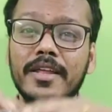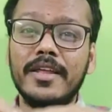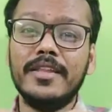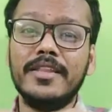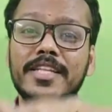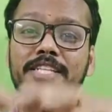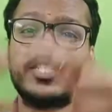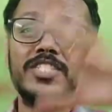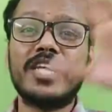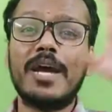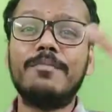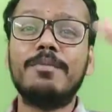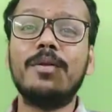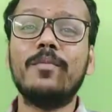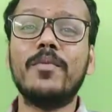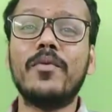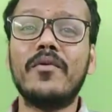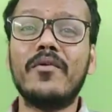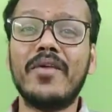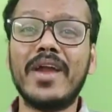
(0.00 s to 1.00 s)
This chapter
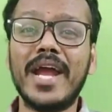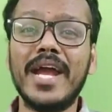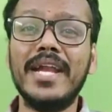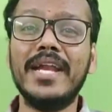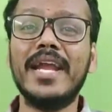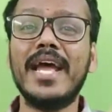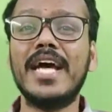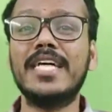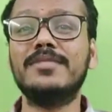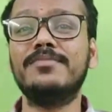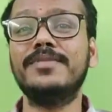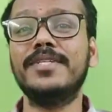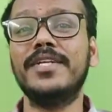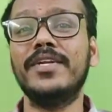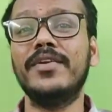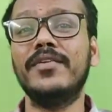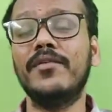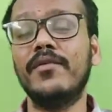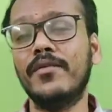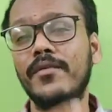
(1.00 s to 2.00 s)
number 9 has
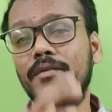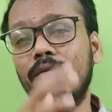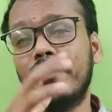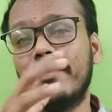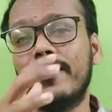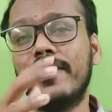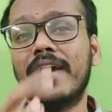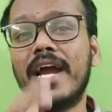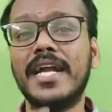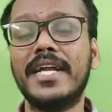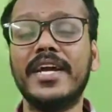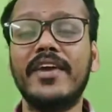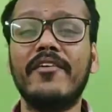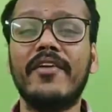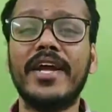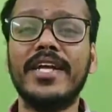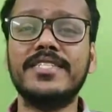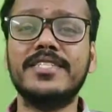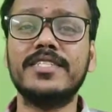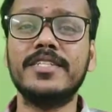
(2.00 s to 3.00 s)
been
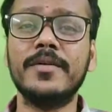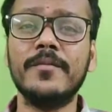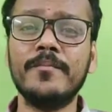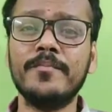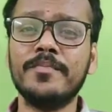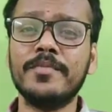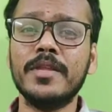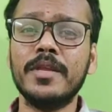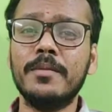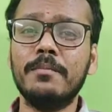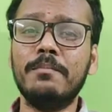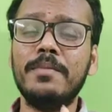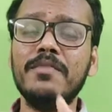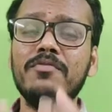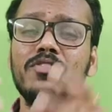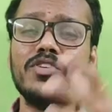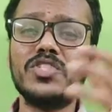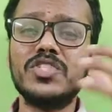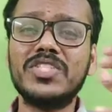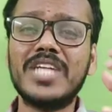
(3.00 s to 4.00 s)
categorized.
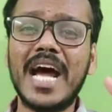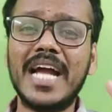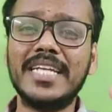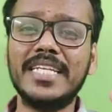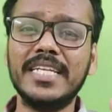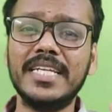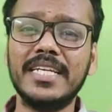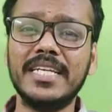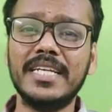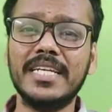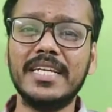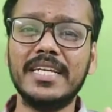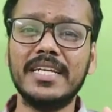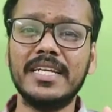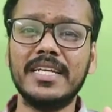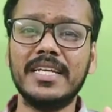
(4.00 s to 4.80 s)
Before starting